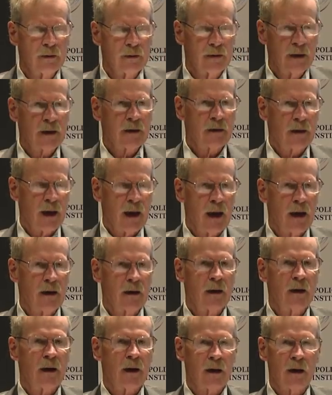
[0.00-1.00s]

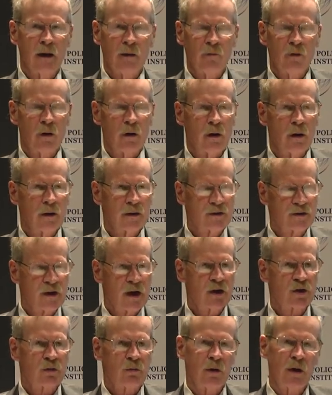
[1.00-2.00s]
dictate in a given
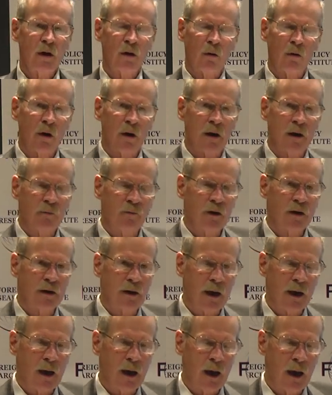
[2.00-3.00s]
century or a given
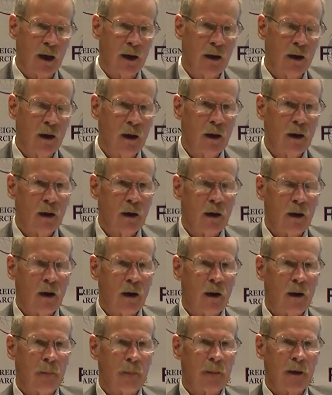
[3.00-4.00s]
decade
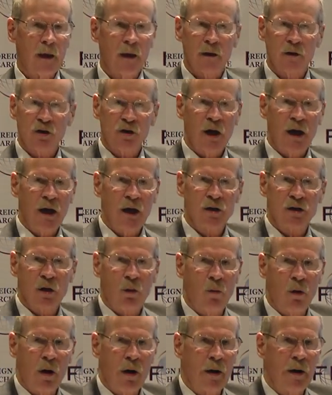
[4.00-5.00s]
can change
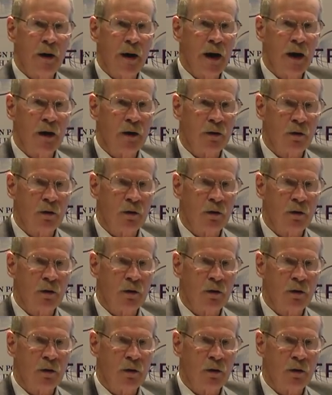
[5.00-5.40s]
180